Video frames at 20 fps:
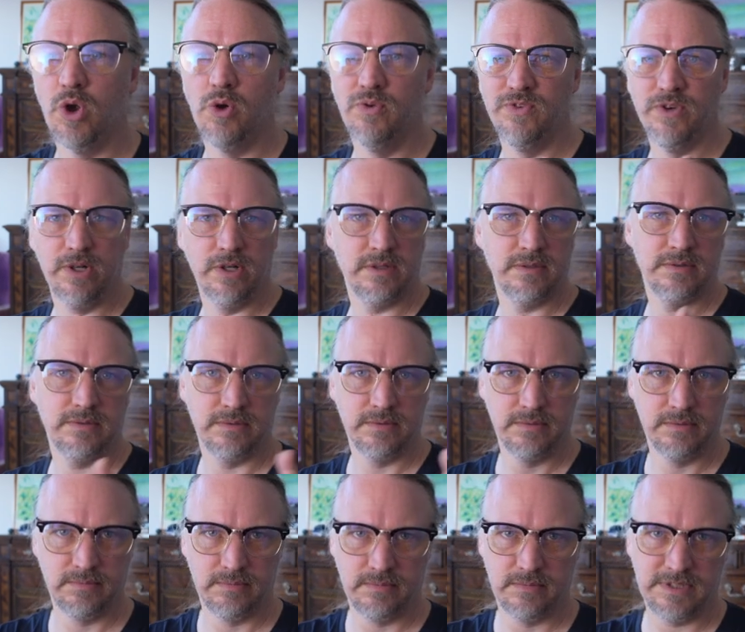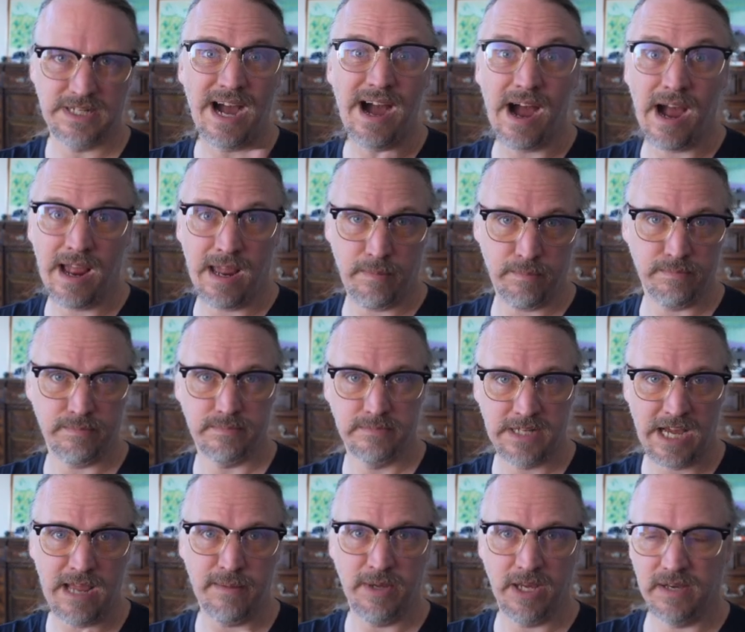over
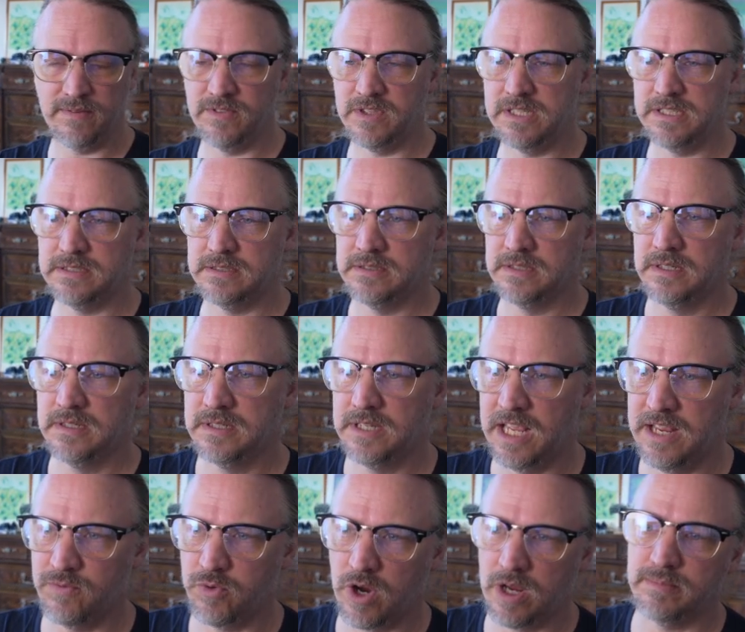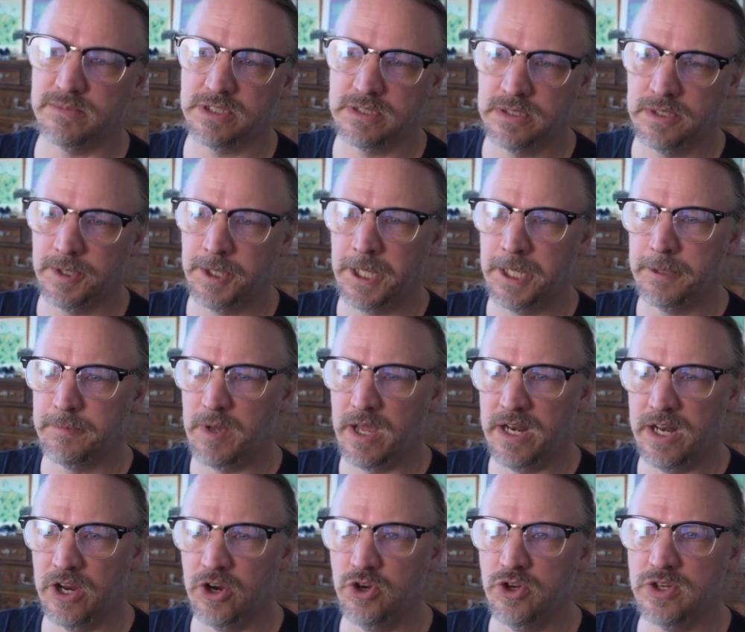timing of these keyframes. And
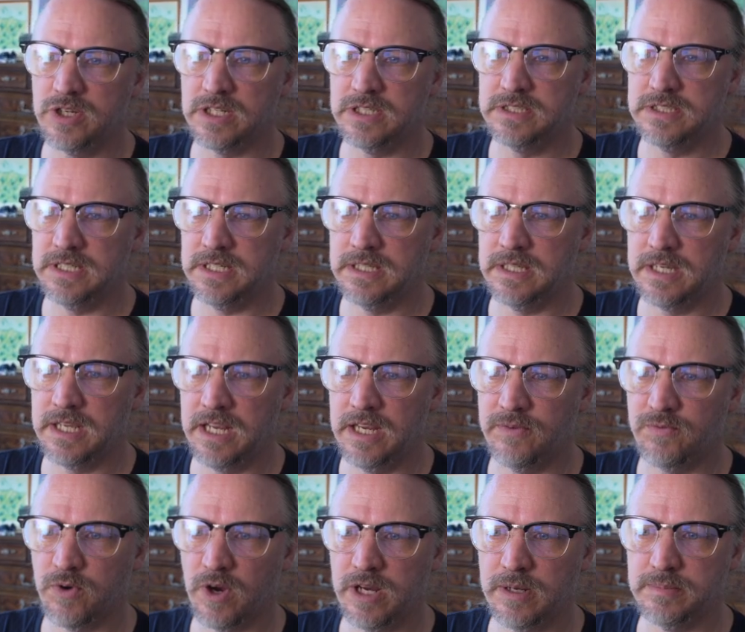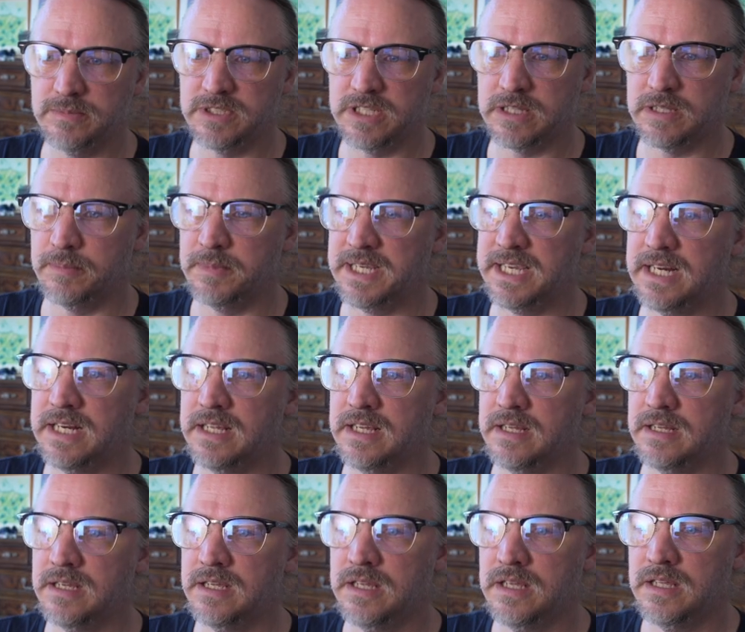here you can see the keyframes at the
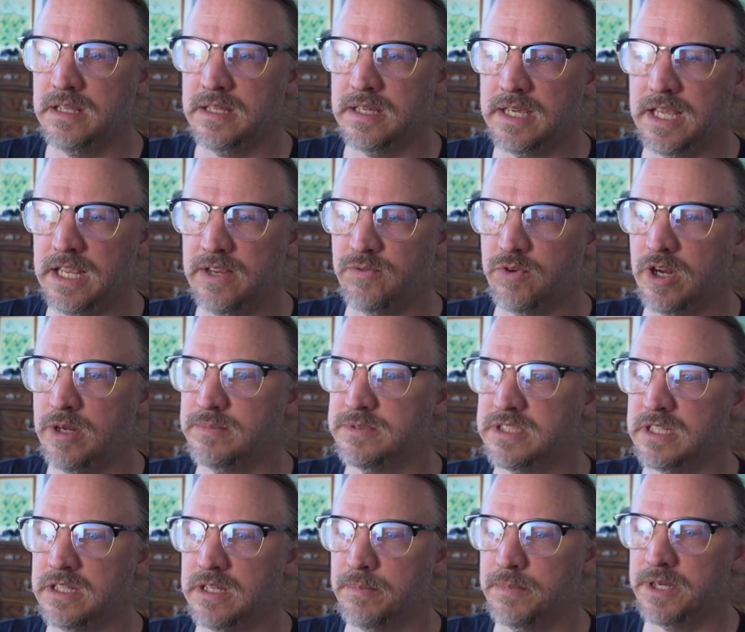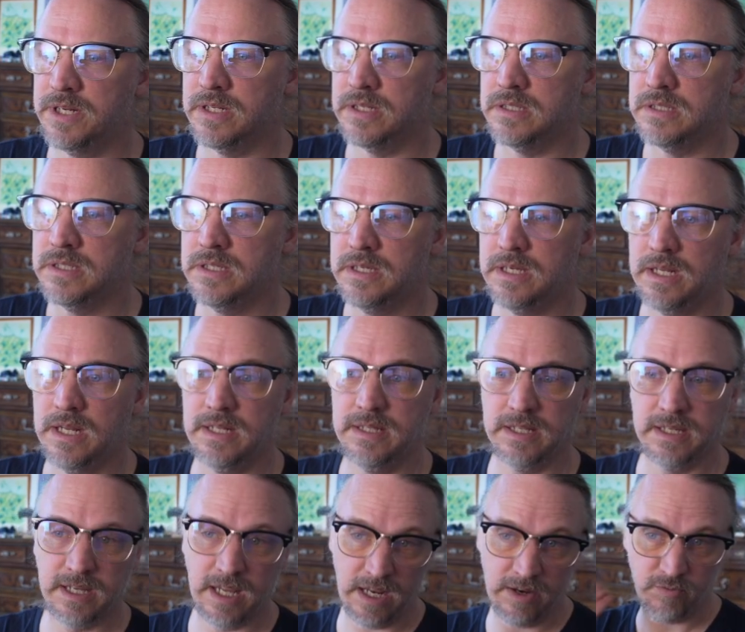beginning, keyframes in the middle, and
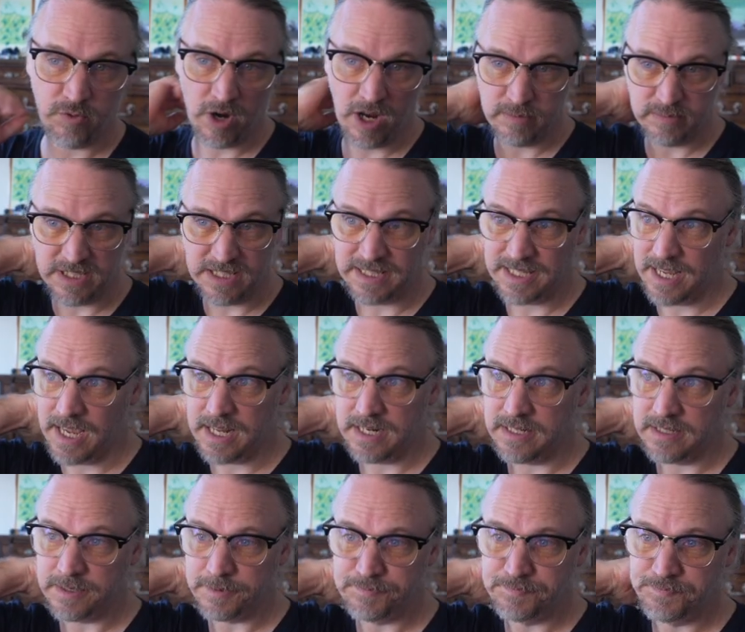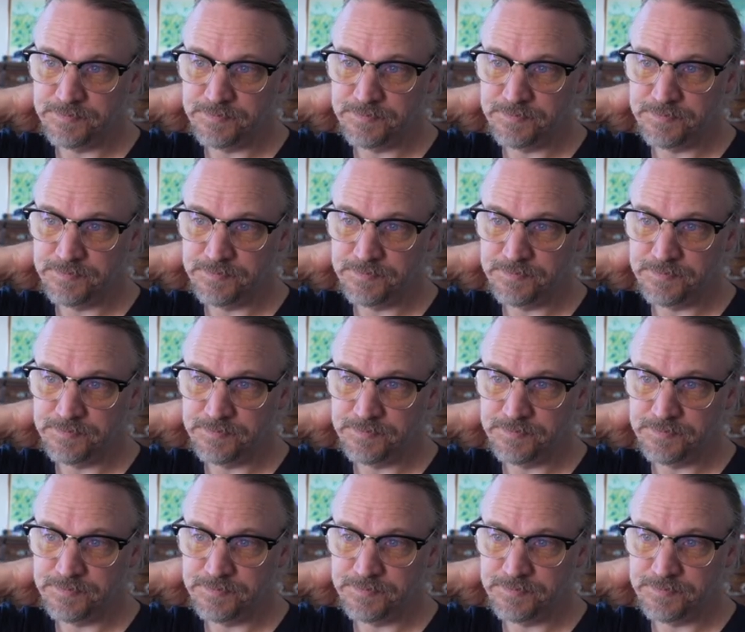the keyframes at the end.